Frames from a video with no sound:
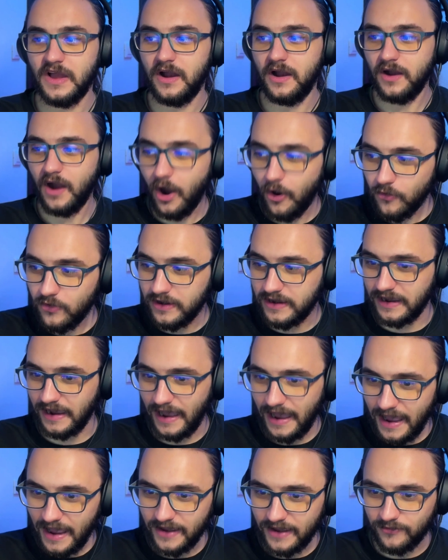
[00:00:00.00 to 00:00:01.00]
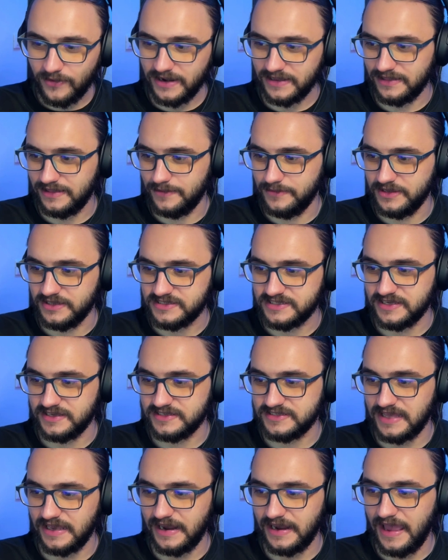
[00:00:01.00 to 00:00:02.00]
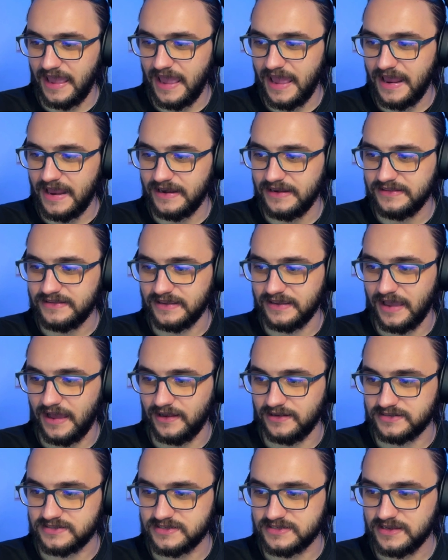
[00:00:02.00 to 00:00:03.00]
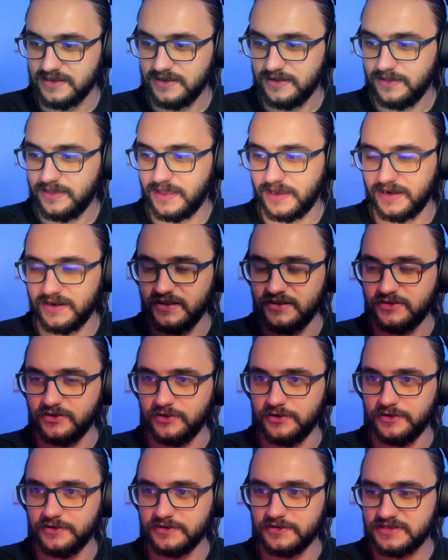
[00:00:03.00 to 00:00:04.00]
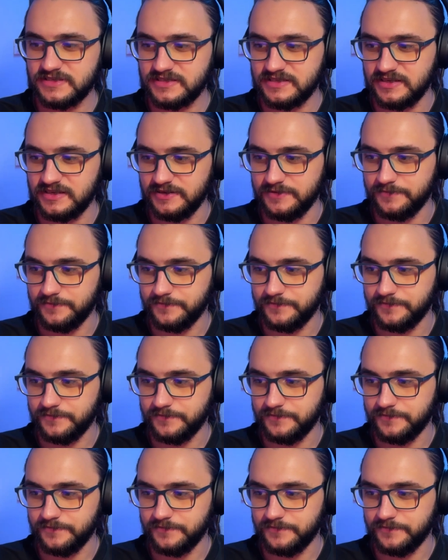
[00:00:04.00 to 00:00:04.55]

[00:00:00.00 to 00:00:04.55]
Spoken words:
Okay, wait, let me see. Is there anything else that I need to see?